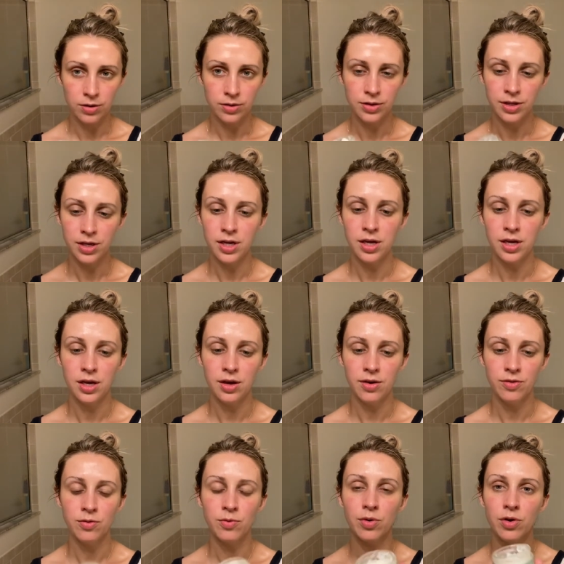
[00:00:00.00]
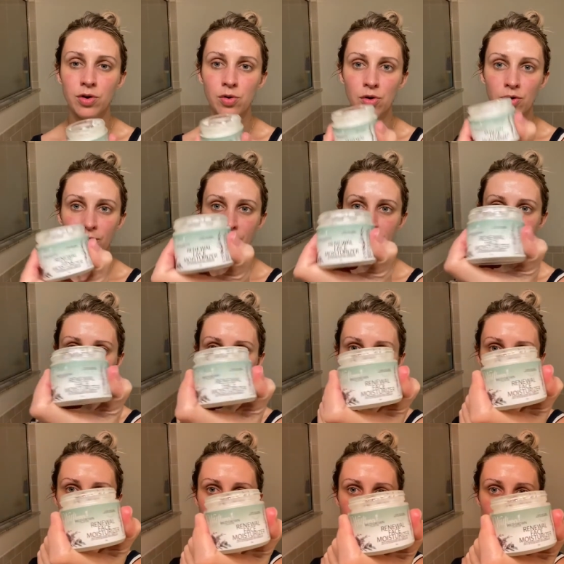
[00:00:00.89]
The Renewal Face
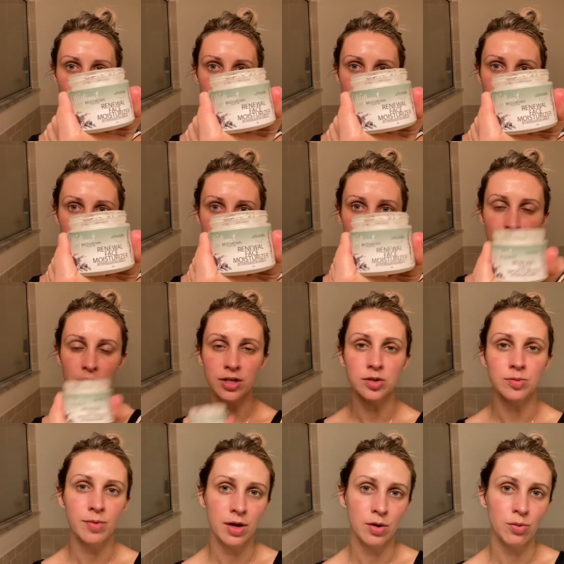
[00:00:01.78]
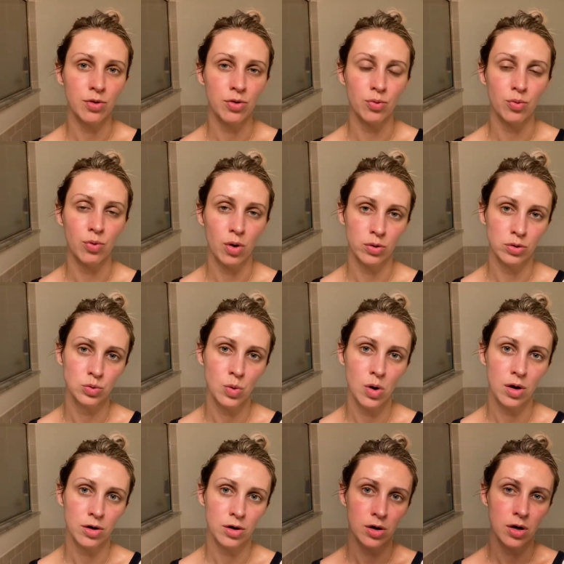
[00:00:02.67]
Moisturizer is made with rose
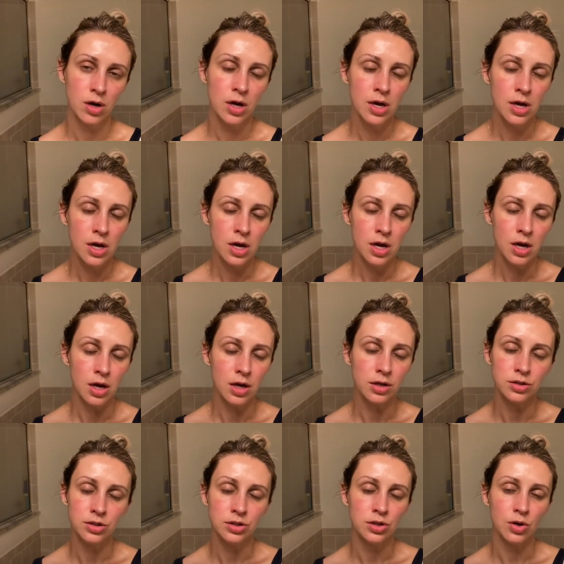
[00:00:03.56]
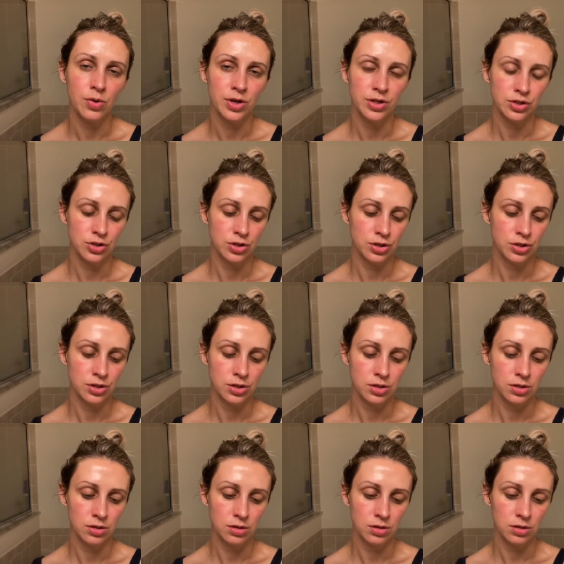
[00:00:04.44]
water, so it's
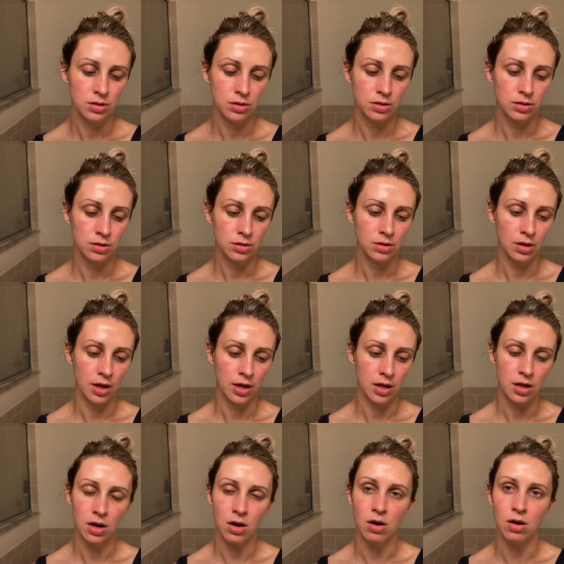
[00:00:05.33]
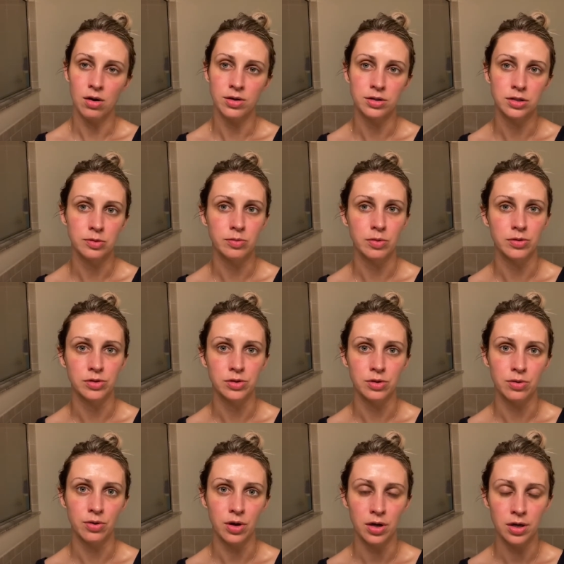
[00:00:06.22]
just like, oh, it smells
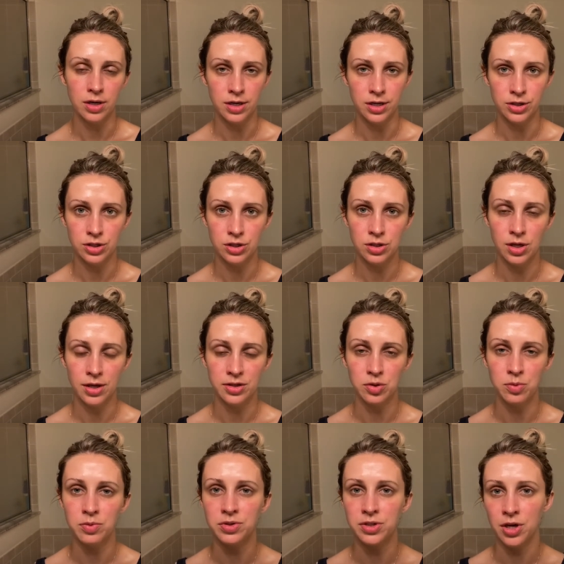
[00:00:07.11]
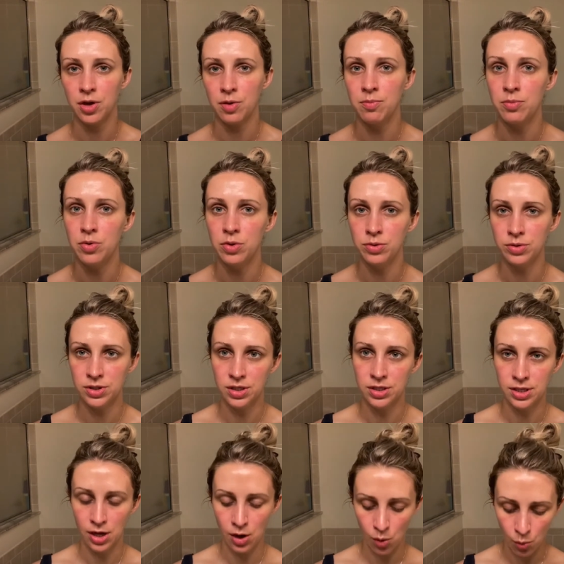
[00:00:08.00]
so good, and it's almost like a mousse,
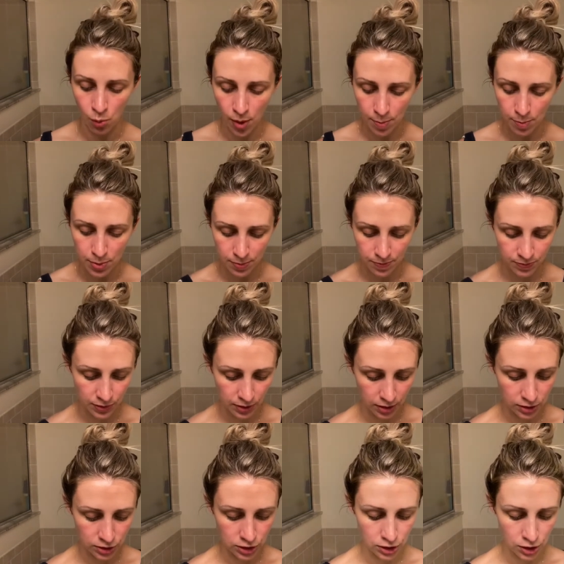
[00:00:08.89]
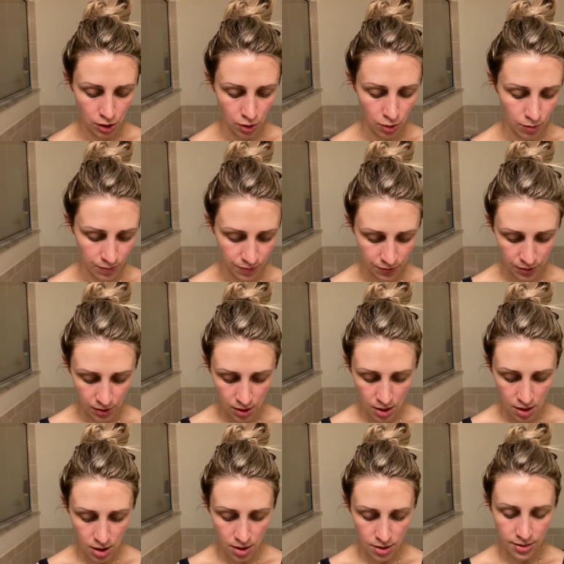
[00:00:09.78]
it's like a whip. So
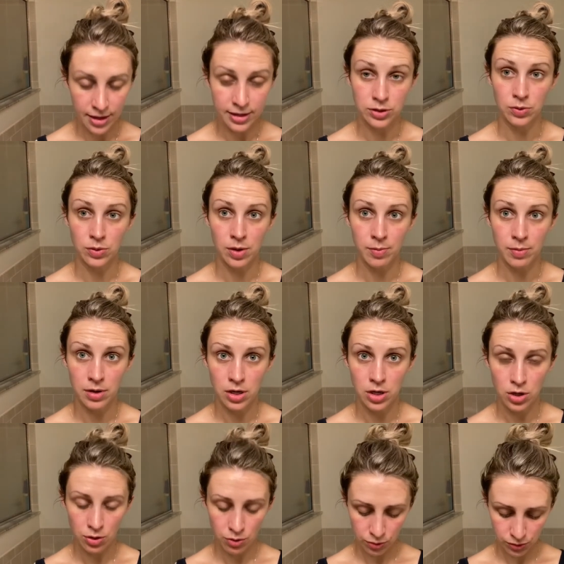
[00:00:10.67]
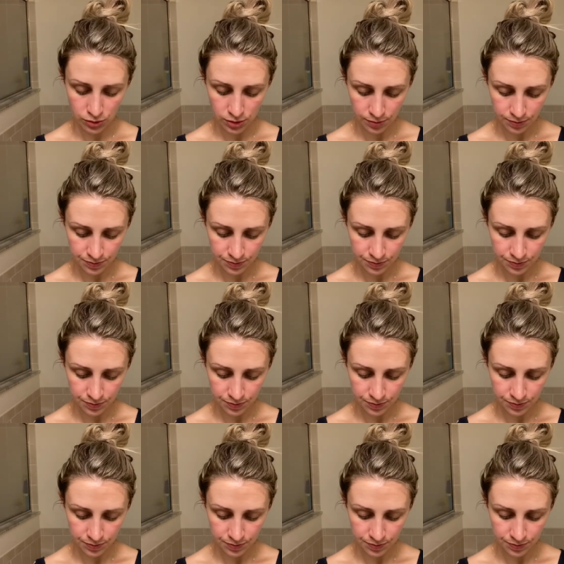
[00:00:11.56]
that's what I'm gonna use.